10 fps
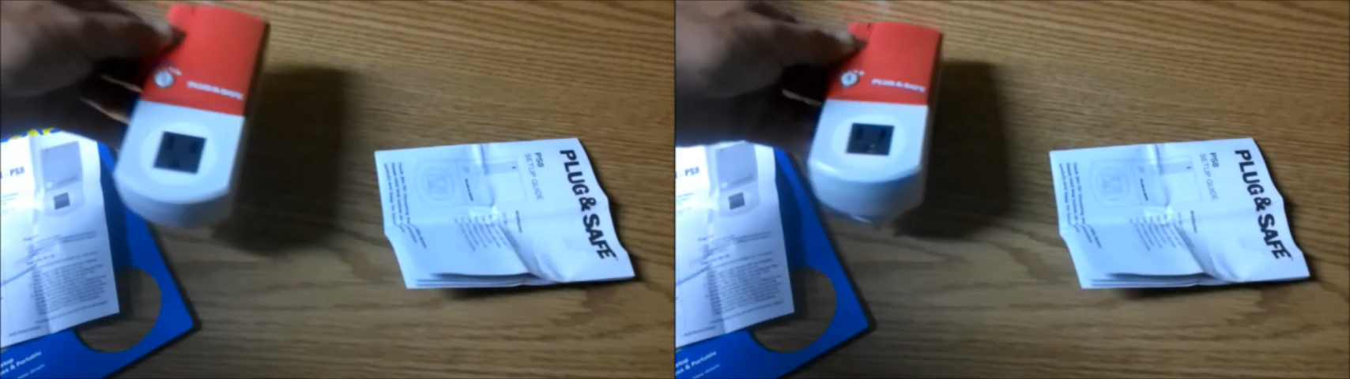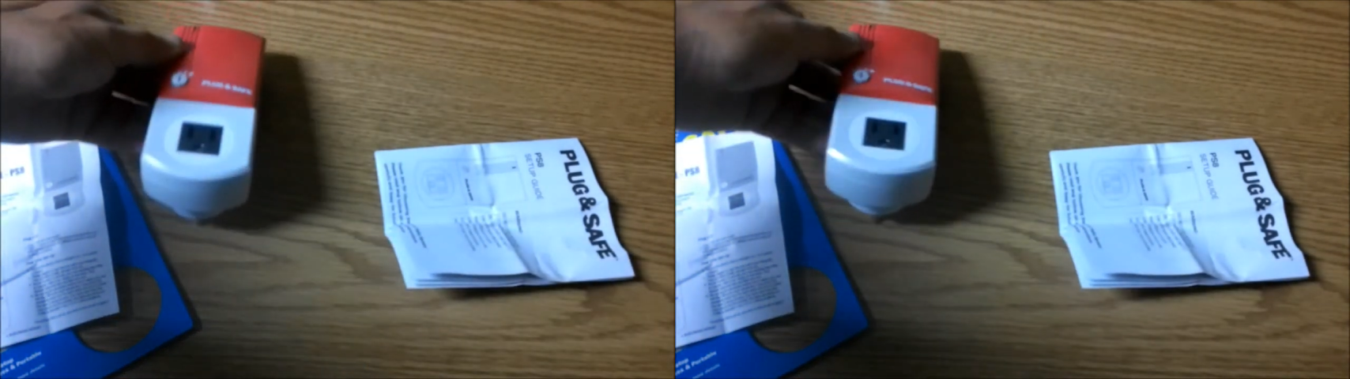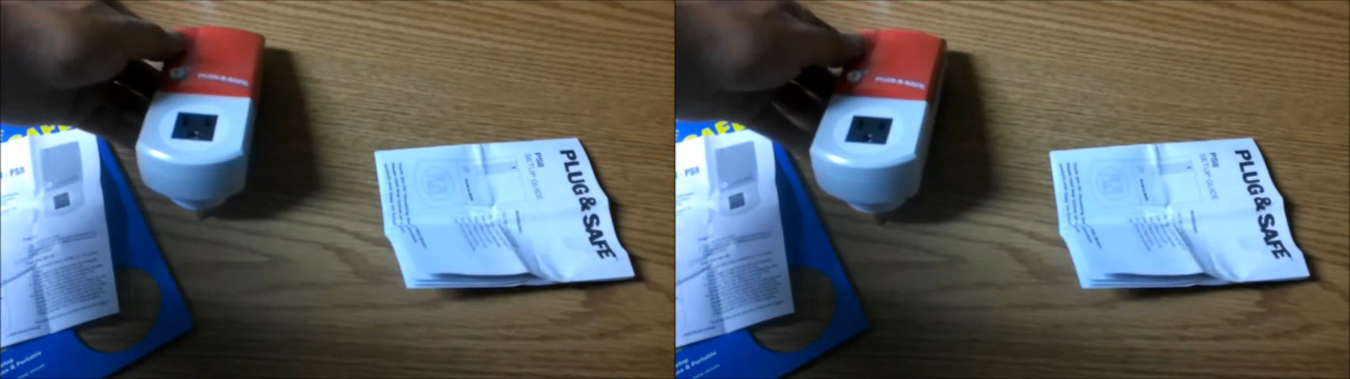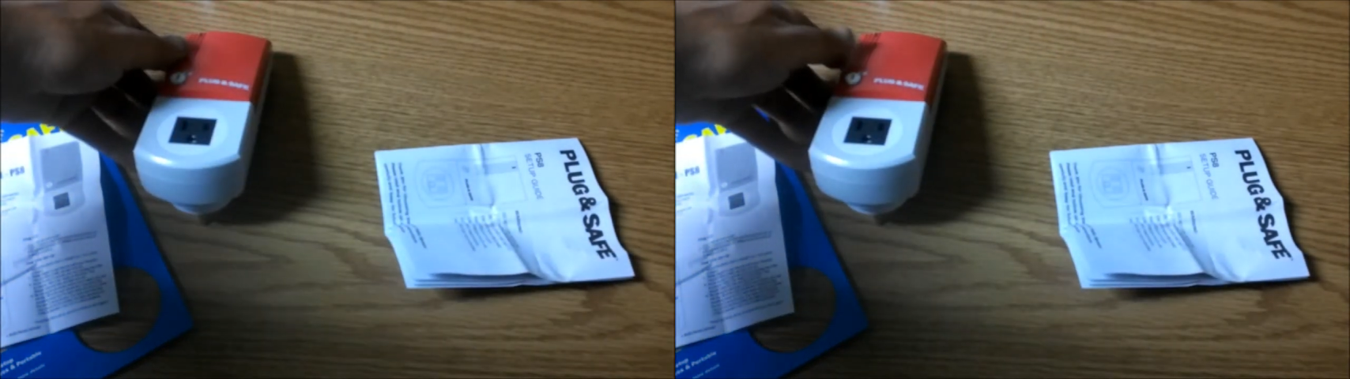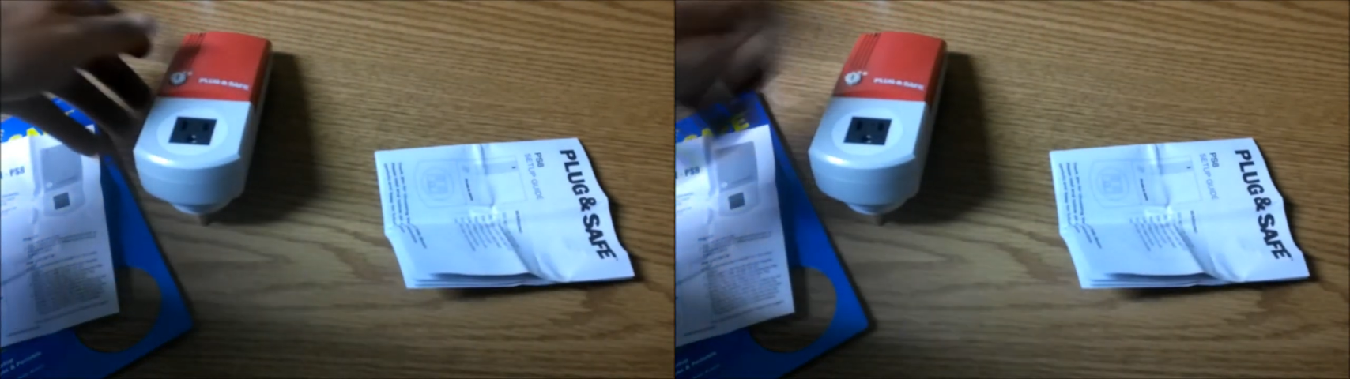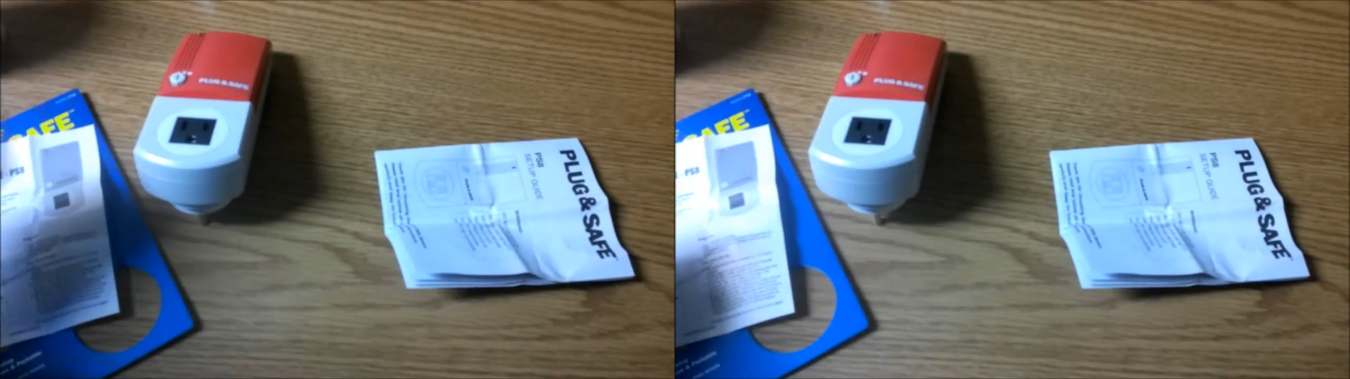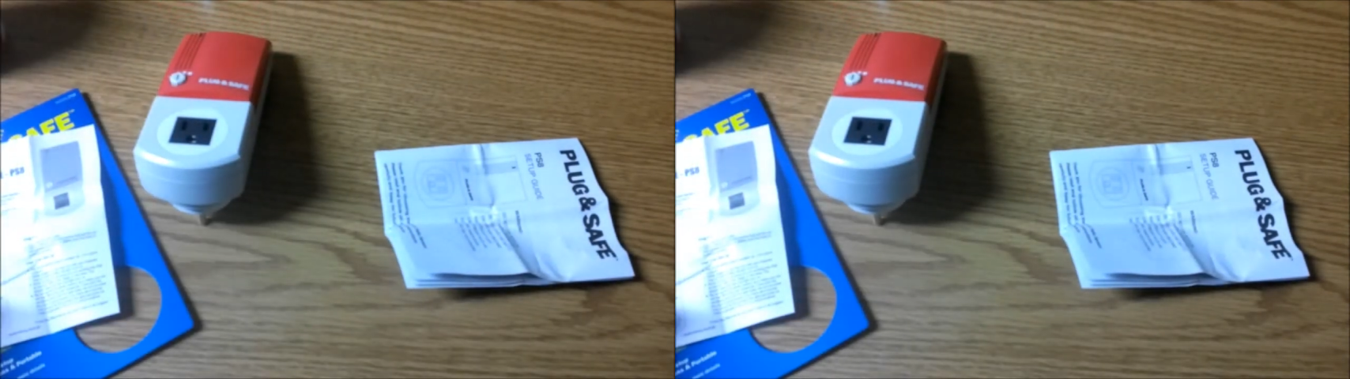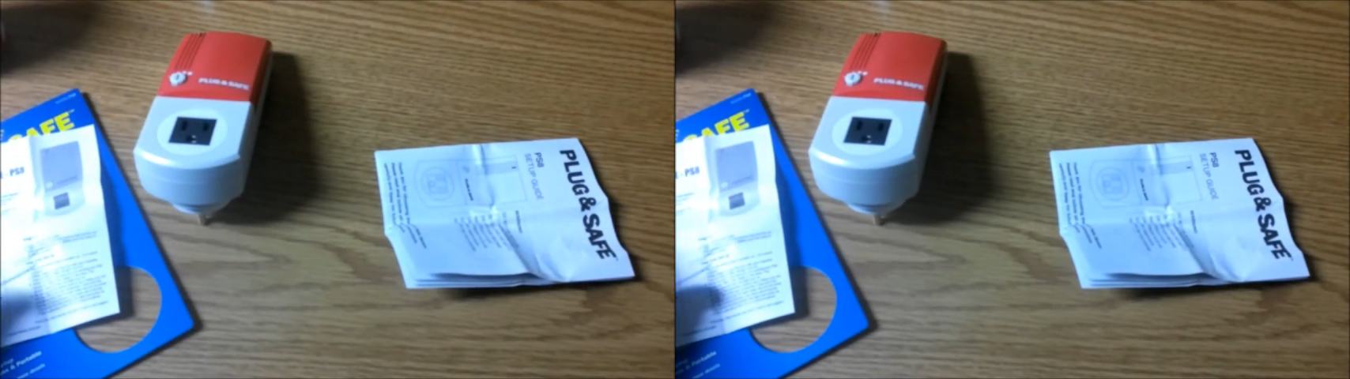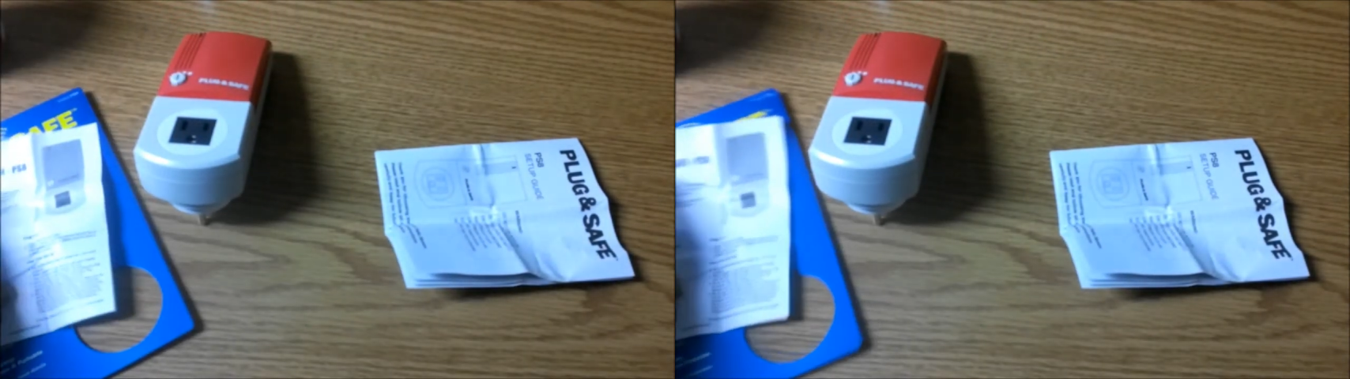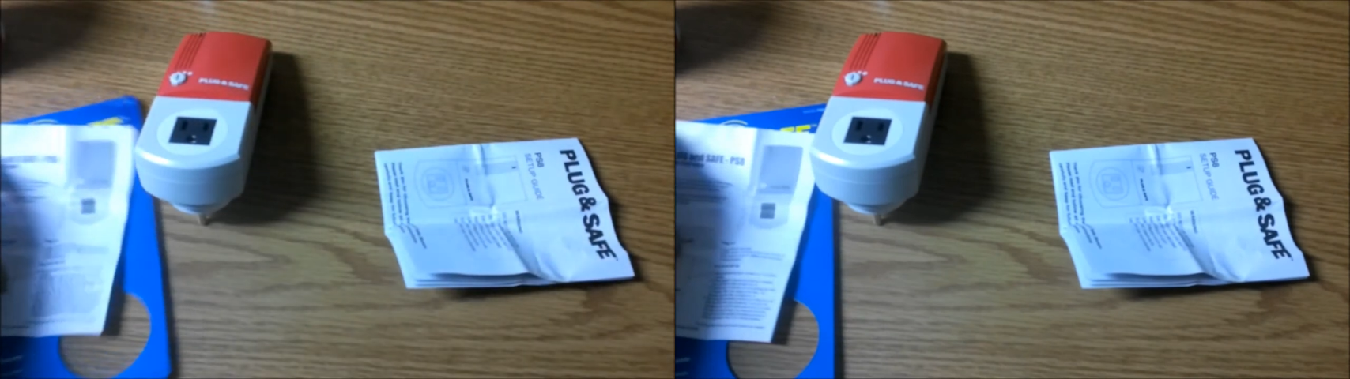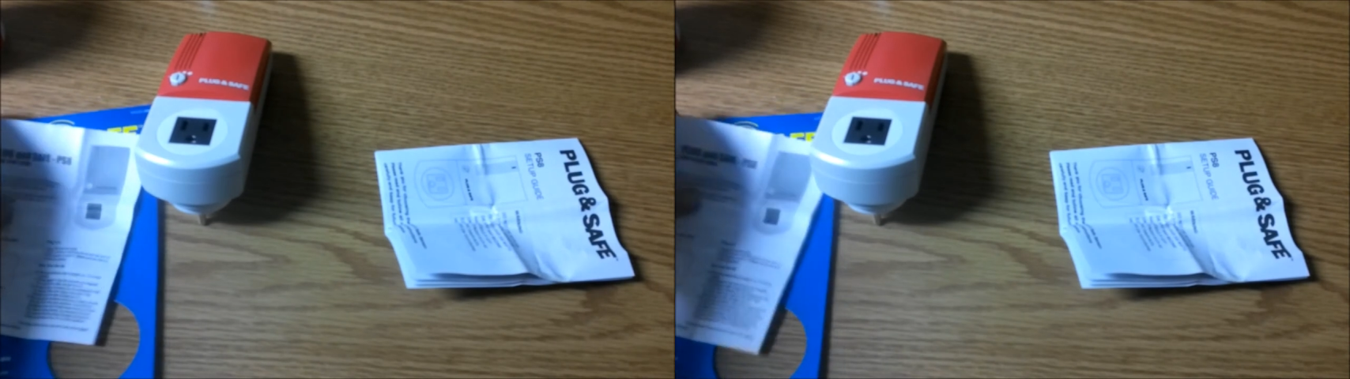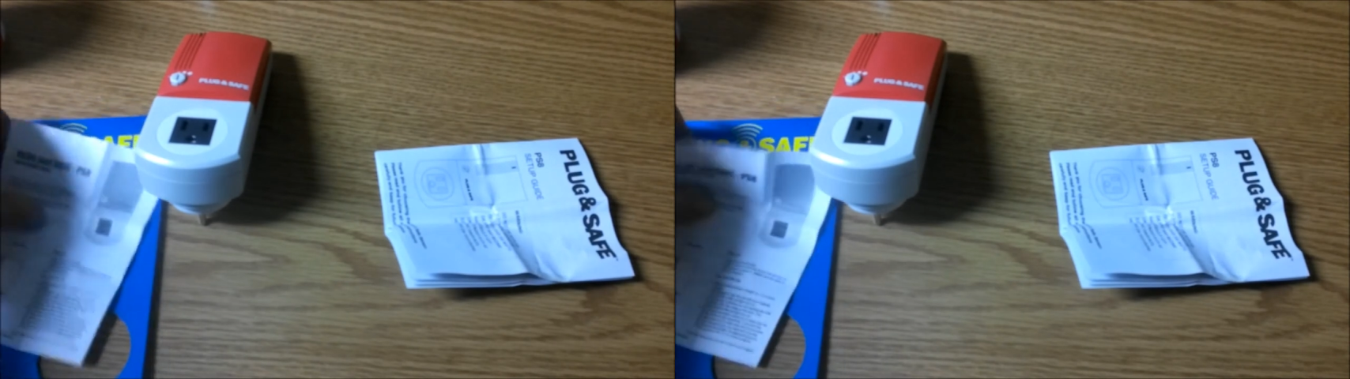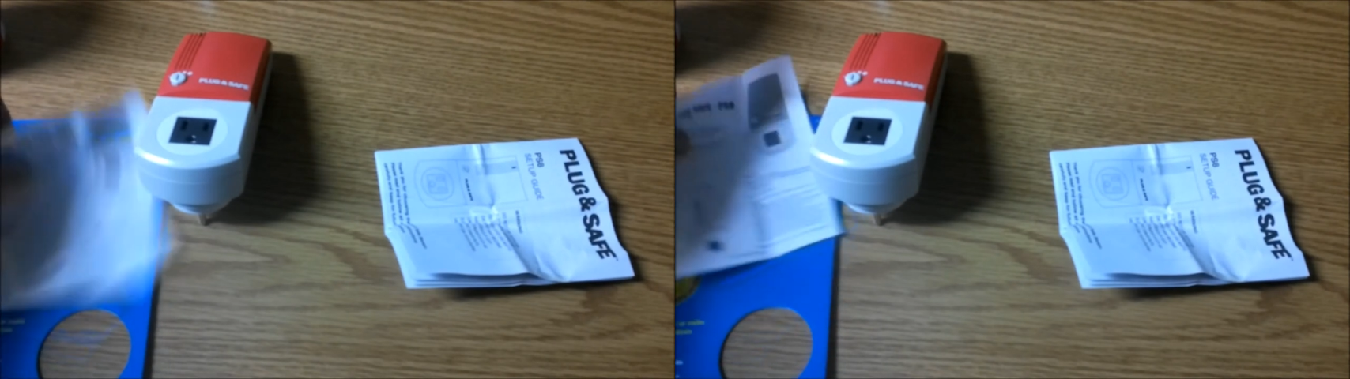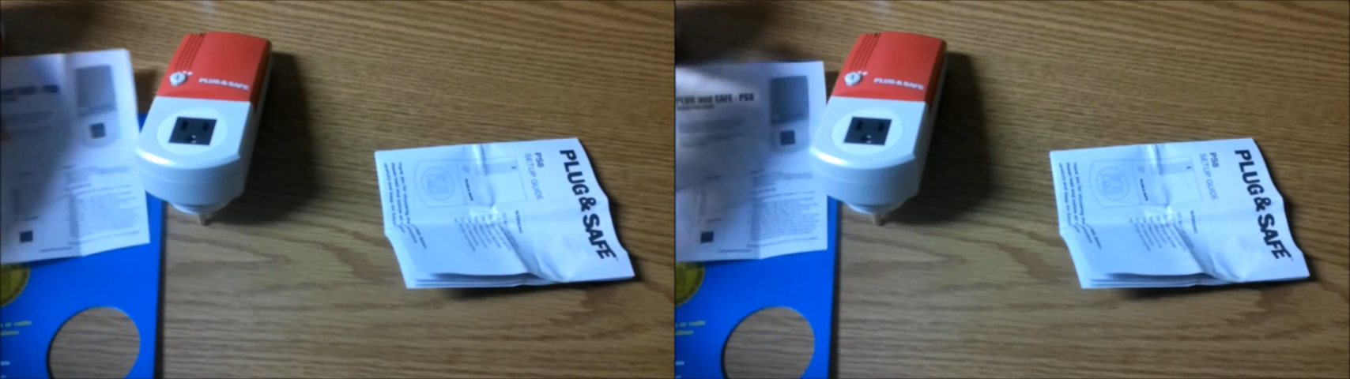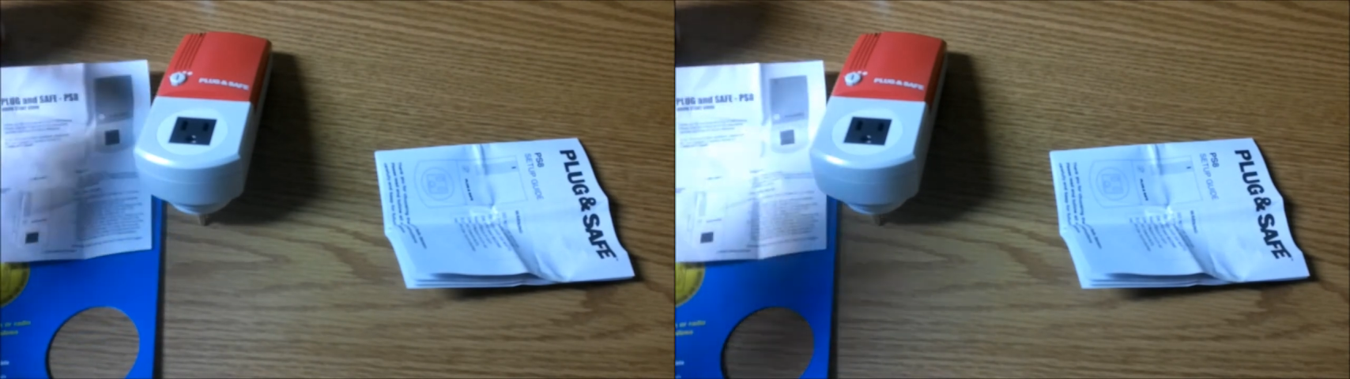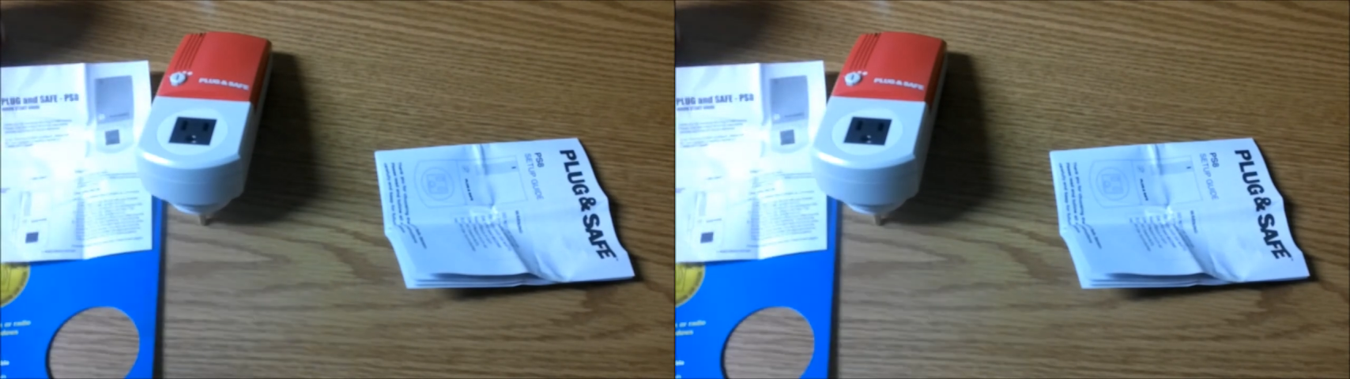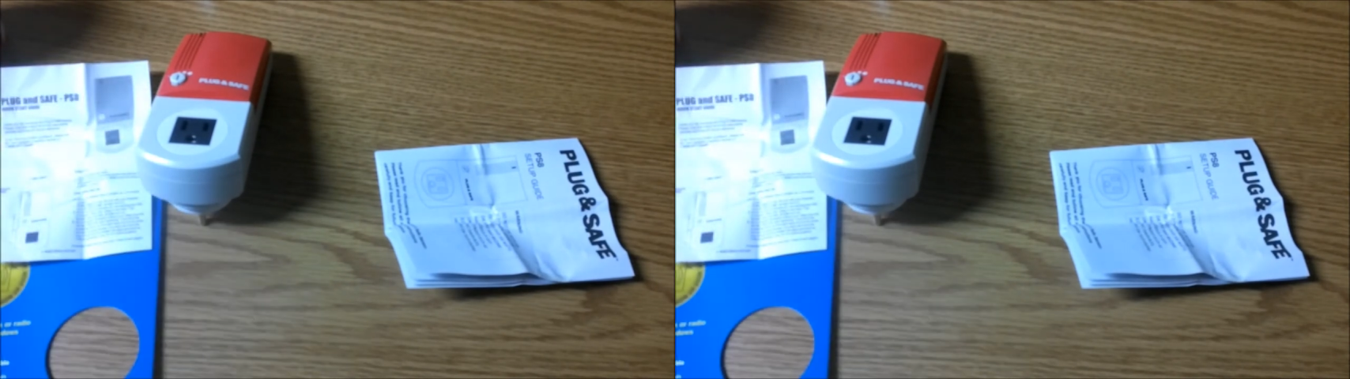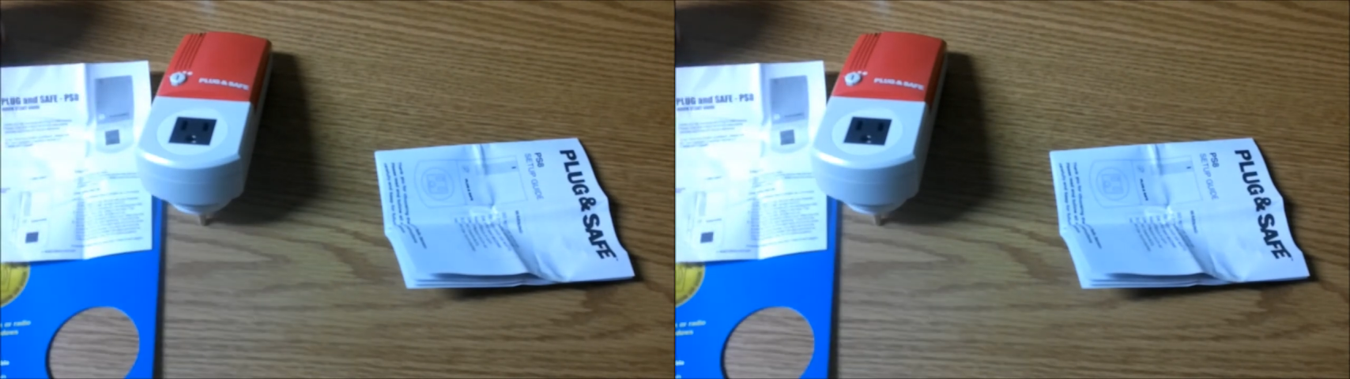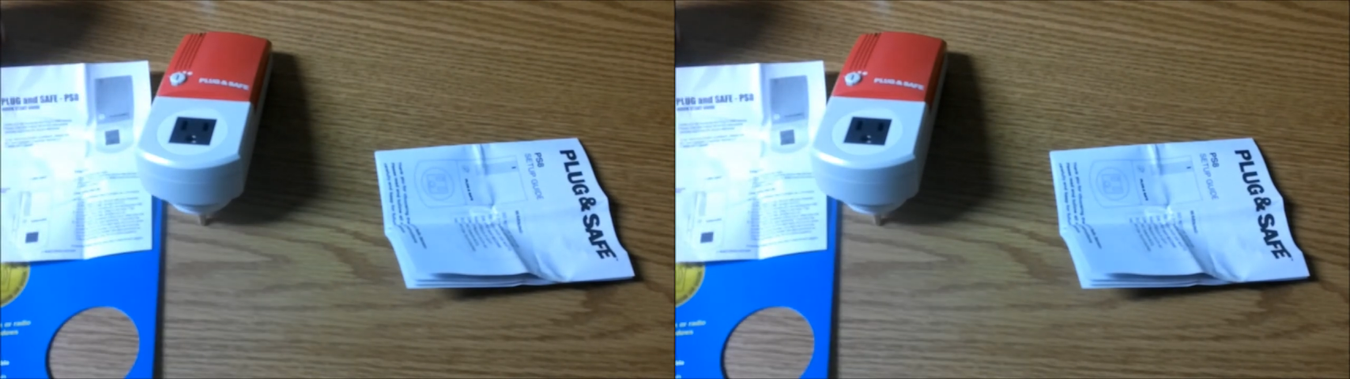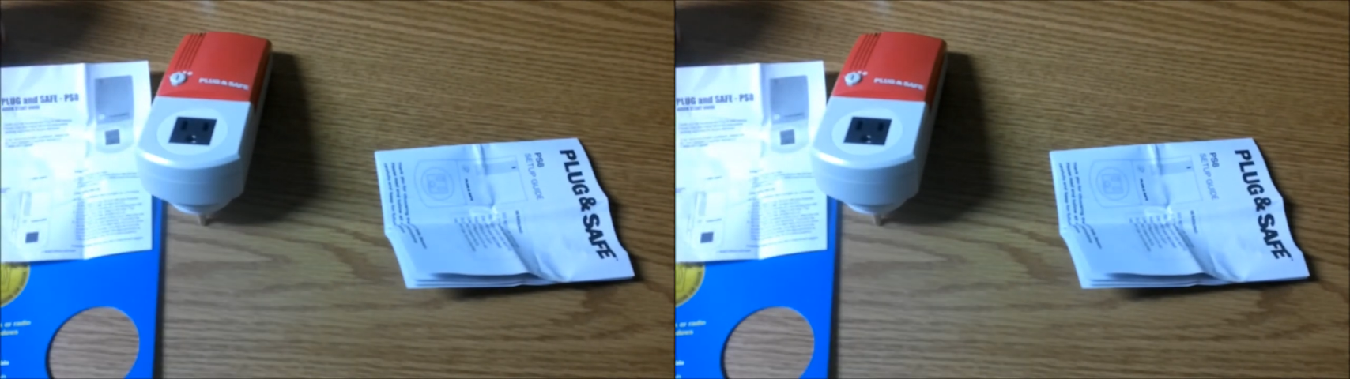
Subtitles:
Nobody's mouth can be seen.